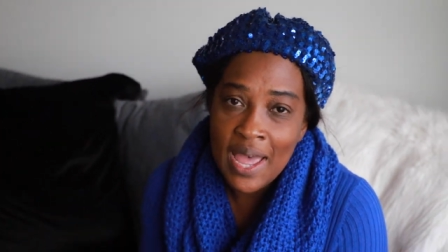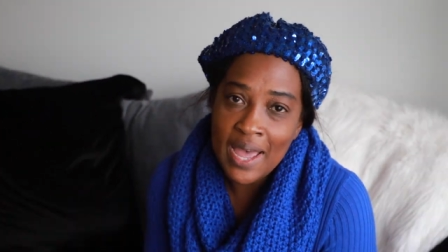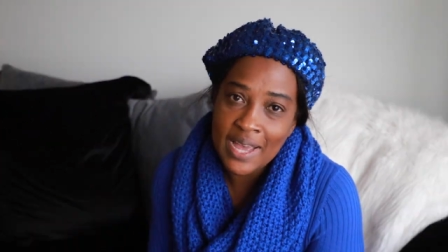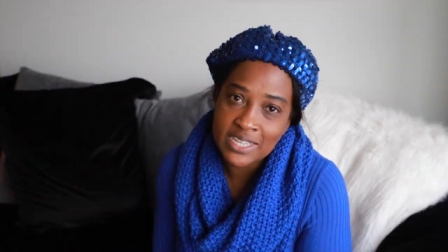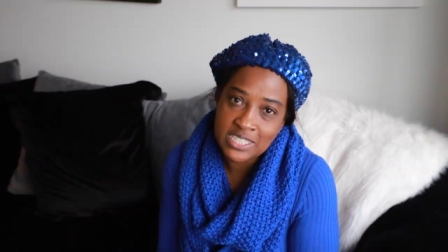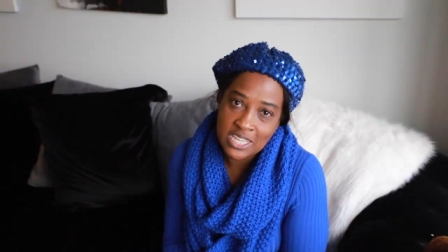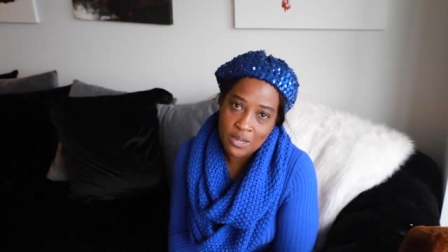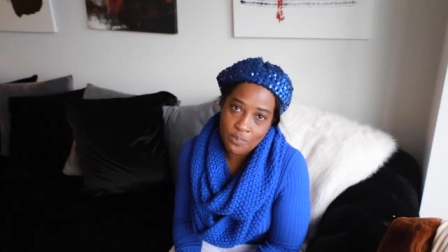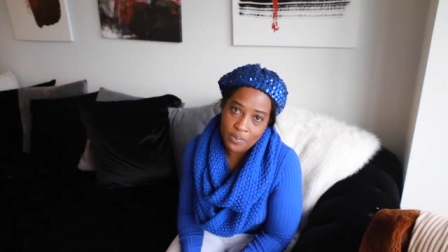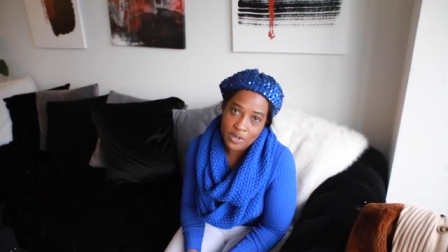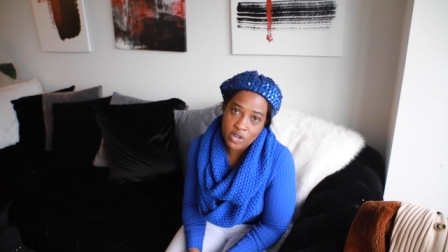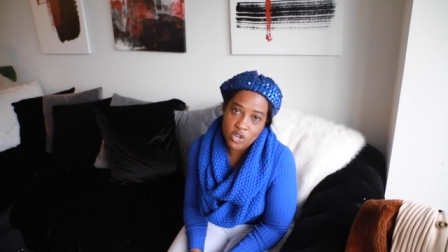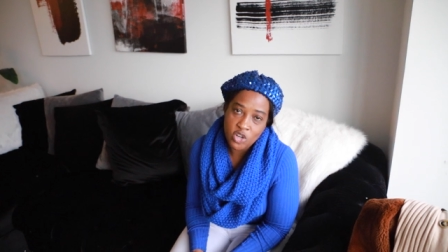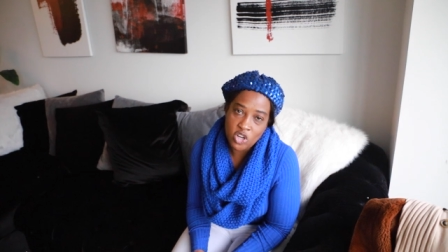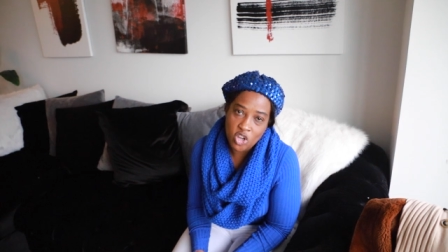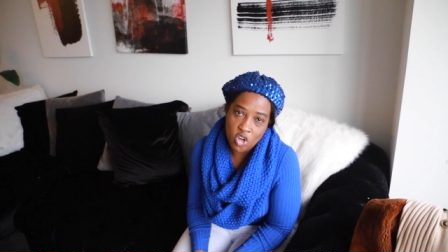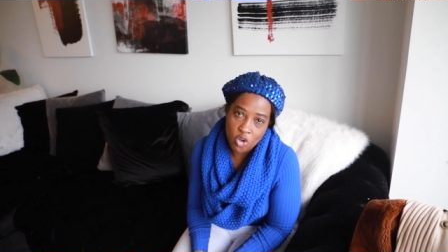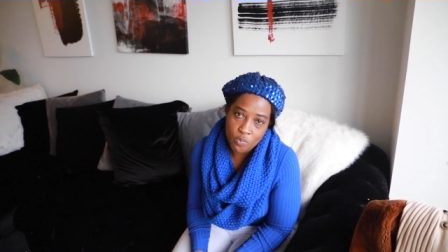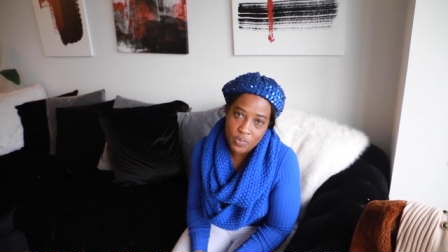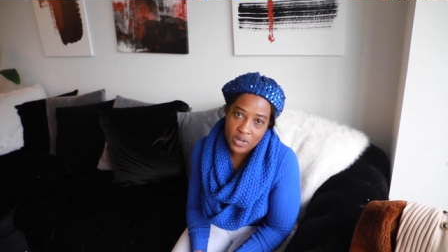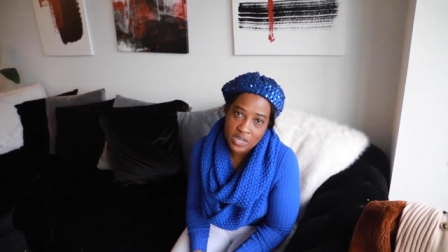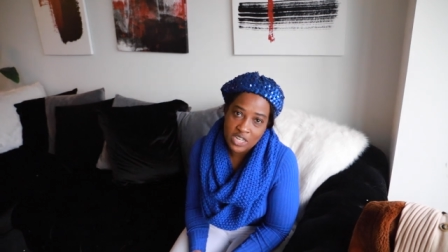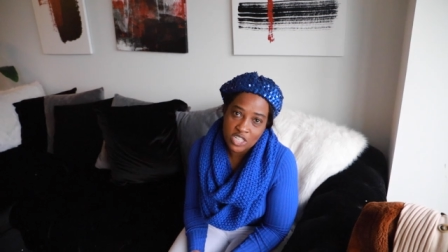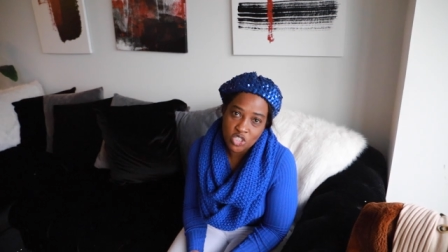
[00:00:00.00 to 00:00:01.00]
I said, but
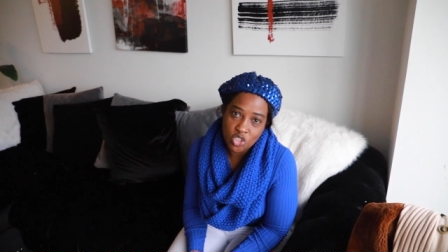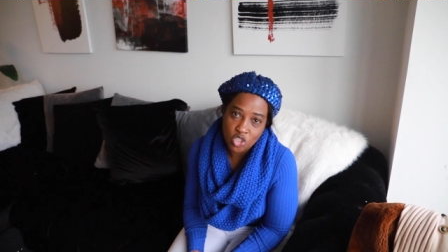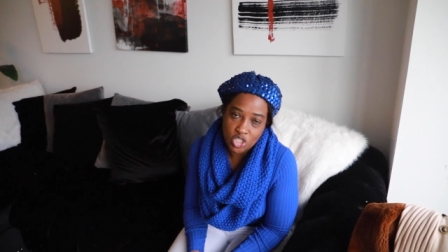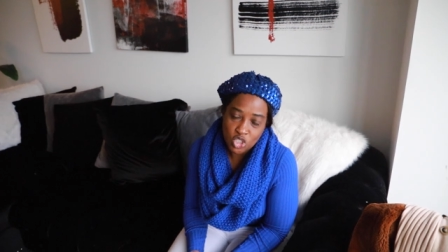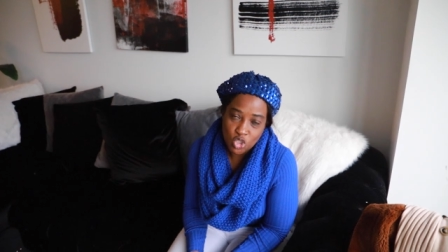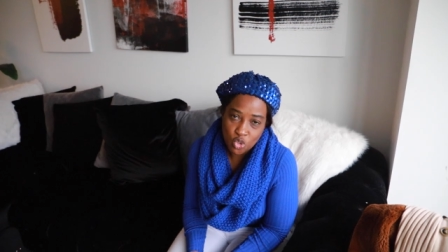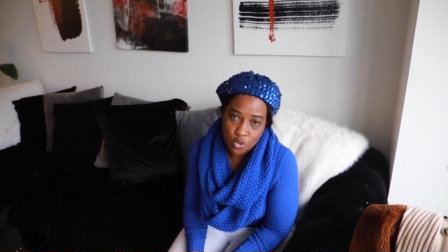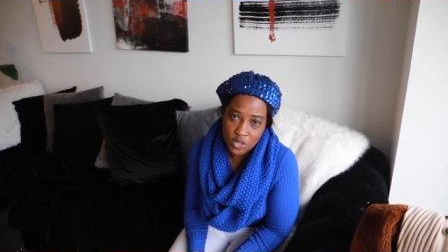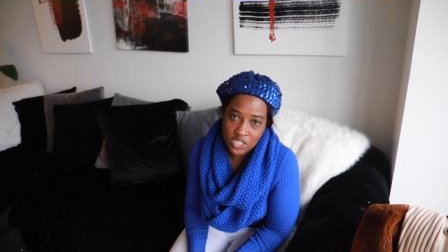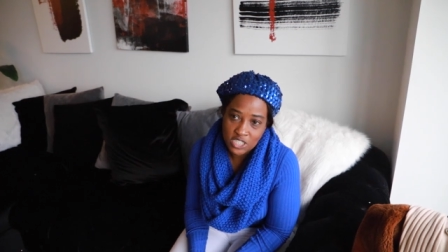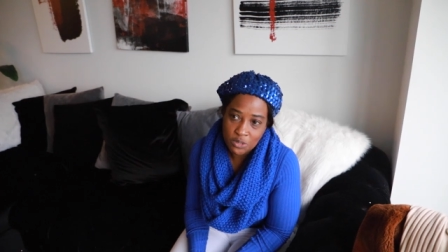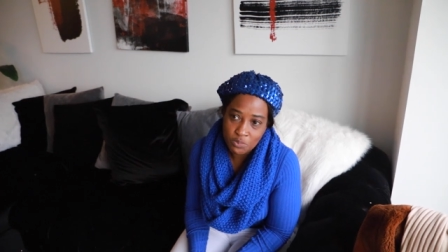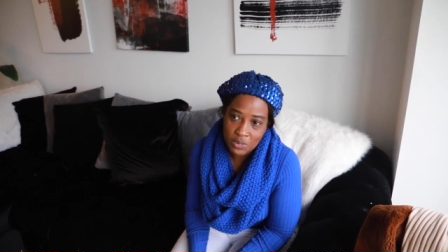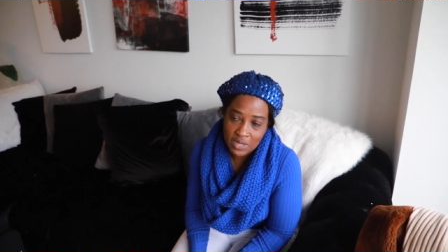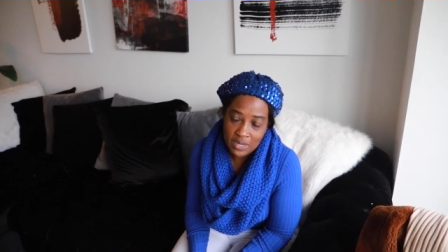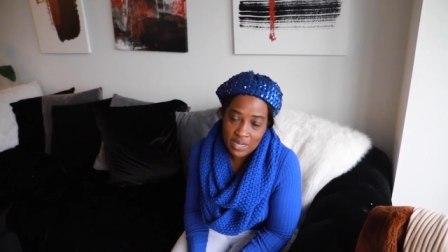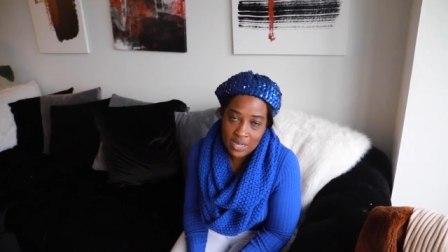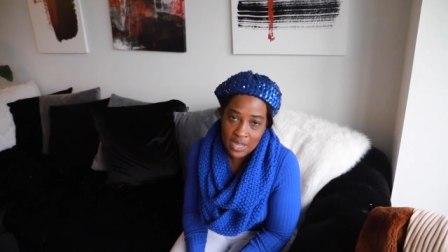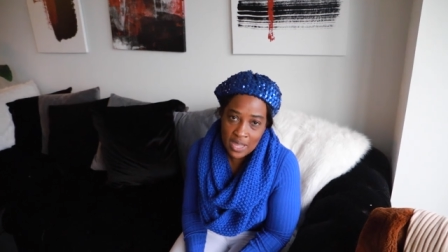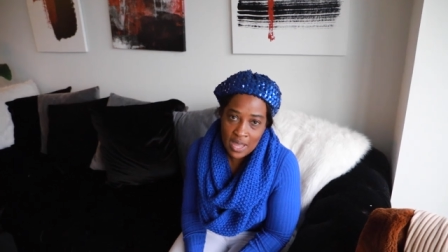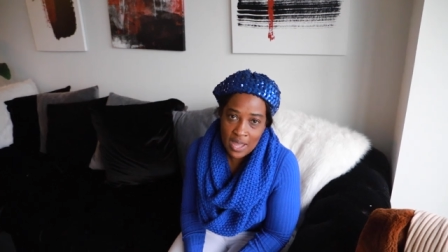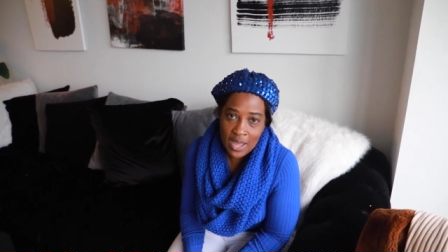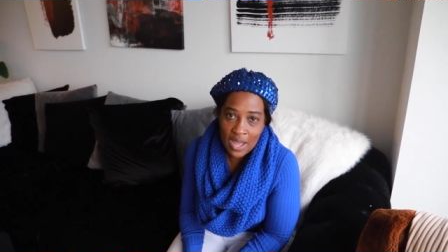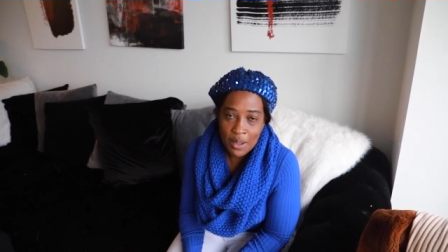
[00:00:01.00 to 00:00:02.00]
no, because you addressed
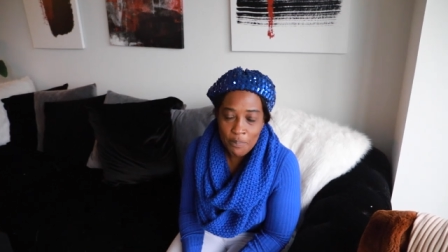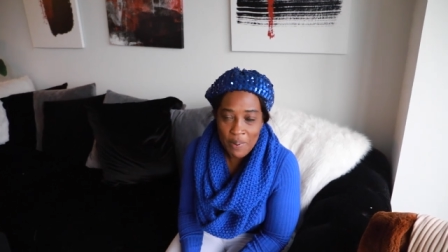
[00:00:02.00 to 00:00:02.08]
me